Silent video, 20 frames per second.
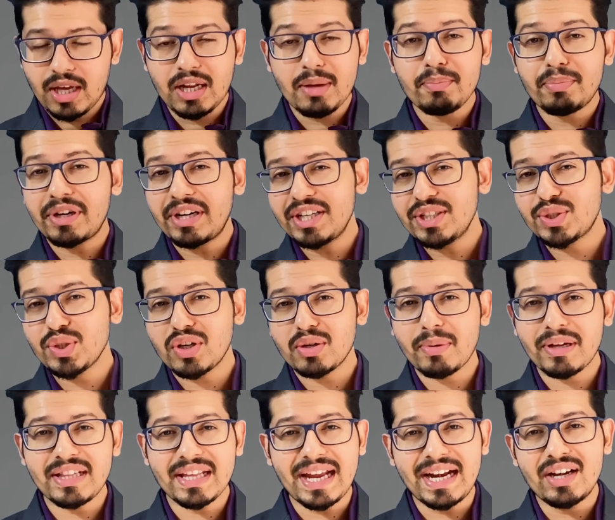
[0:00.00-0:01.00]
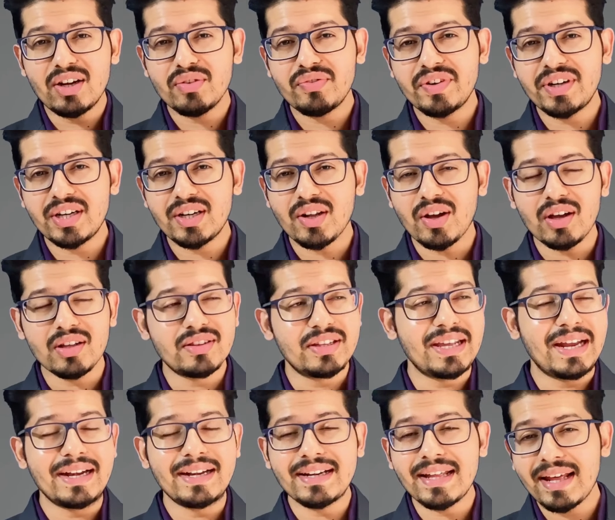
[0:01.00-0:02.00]
And I'm pretty sure by the end of it, the
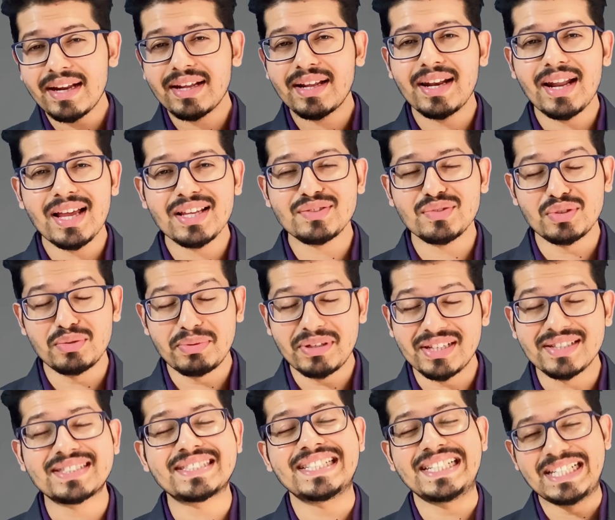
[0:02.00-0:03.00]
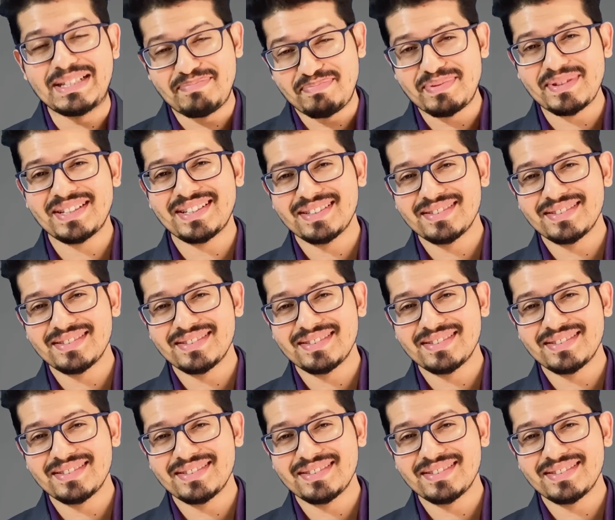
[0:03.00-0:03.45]
entire class would be asleep,